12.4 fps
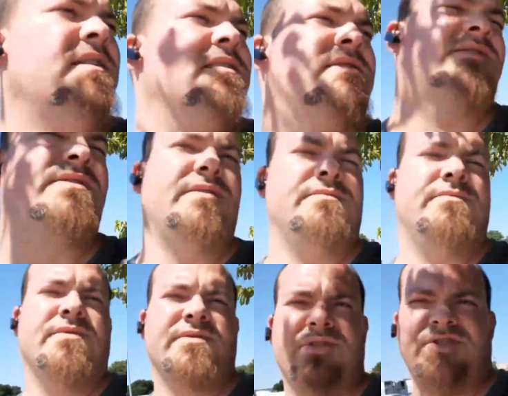is to
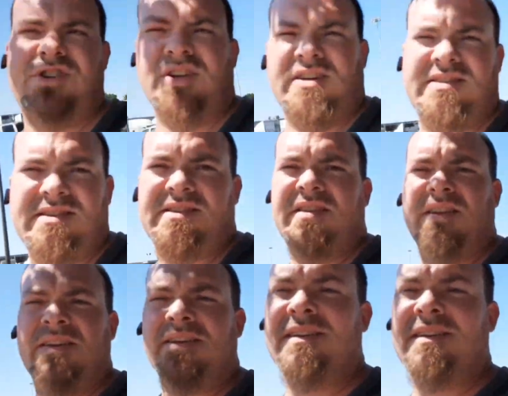just